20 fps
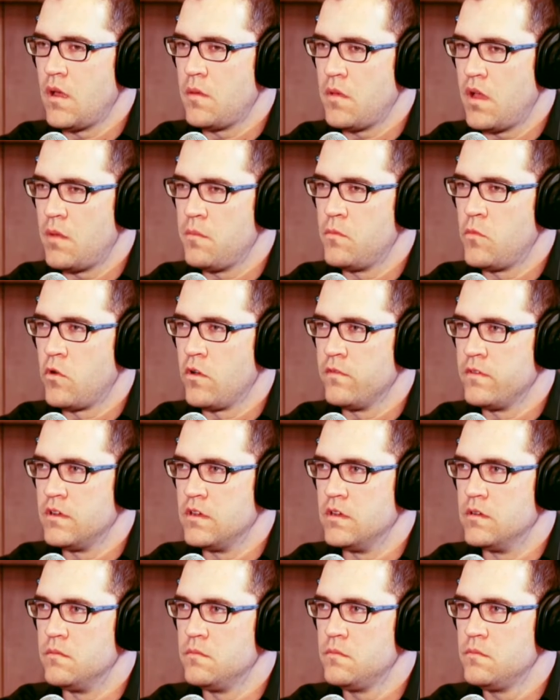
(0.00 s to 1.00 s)
I'm more of
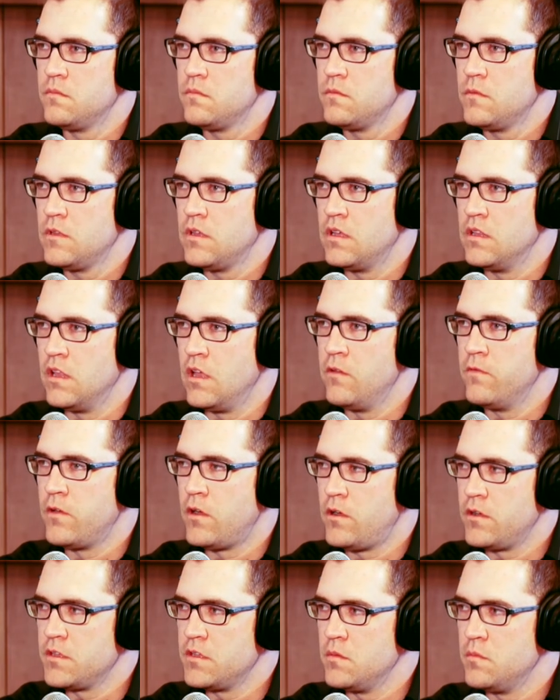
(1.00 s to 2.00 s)
a low
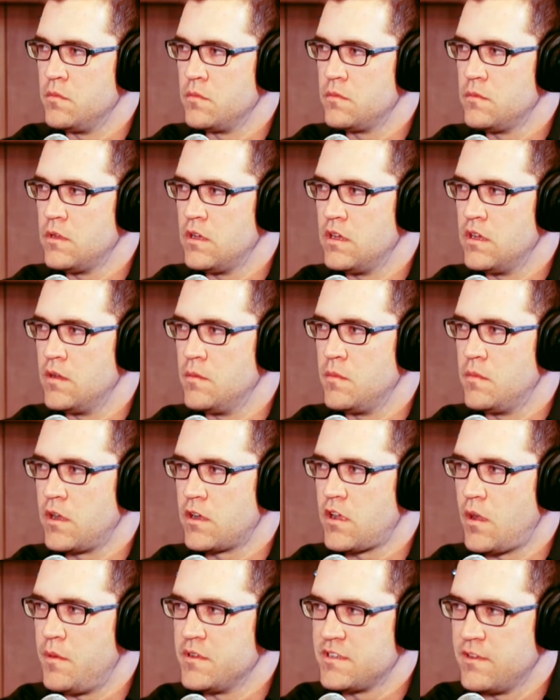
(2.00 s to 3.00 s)
volume. I
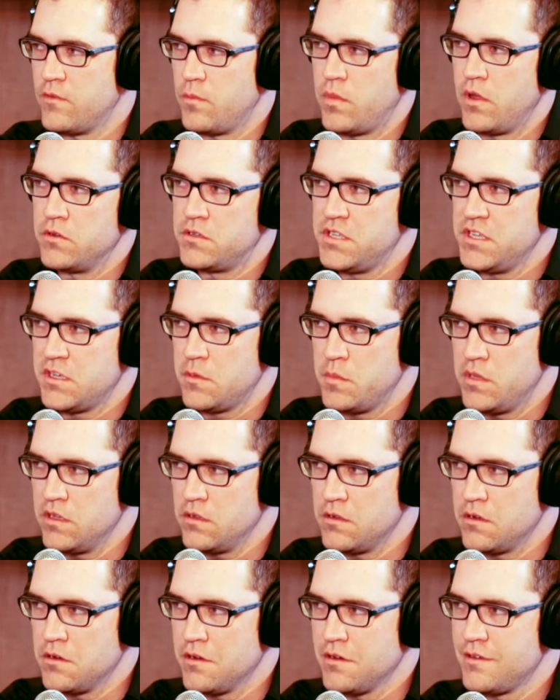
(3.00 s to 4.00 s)
call myself a boutique builder.